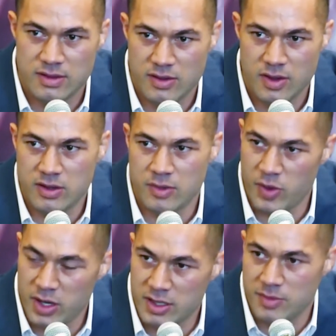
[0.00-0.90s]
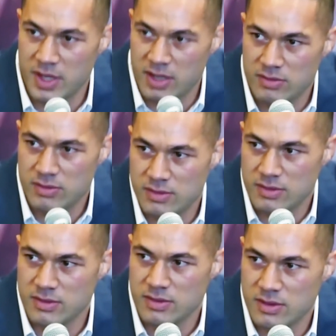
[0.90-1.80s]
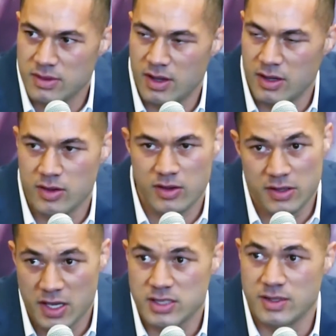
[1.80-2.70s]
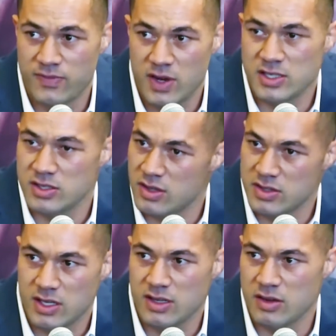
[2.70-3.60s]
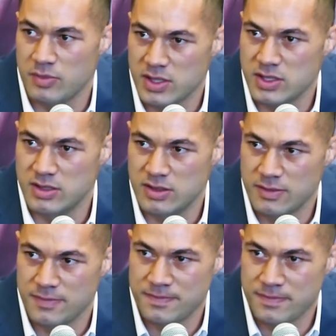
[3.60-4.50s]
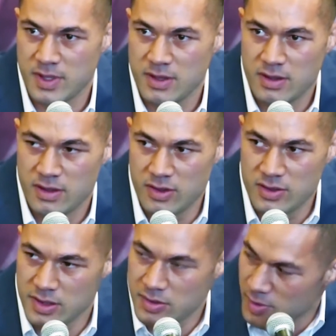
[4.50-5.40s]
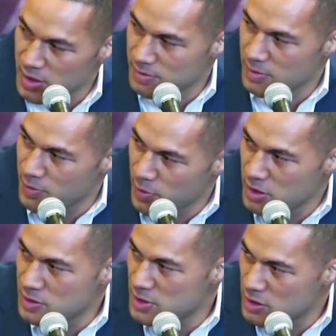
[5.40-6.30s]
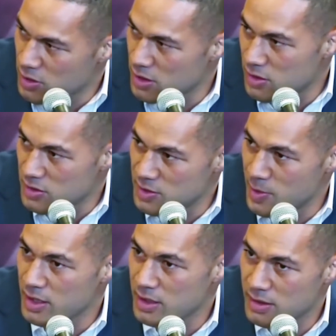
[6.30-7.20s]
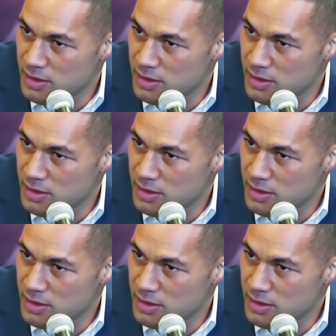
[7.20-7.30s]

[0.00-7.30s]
Now I'm going to break him down. I know I'm going to catch him flush. He's going to take a lot of punches. My opponent's been talking a lot of smack.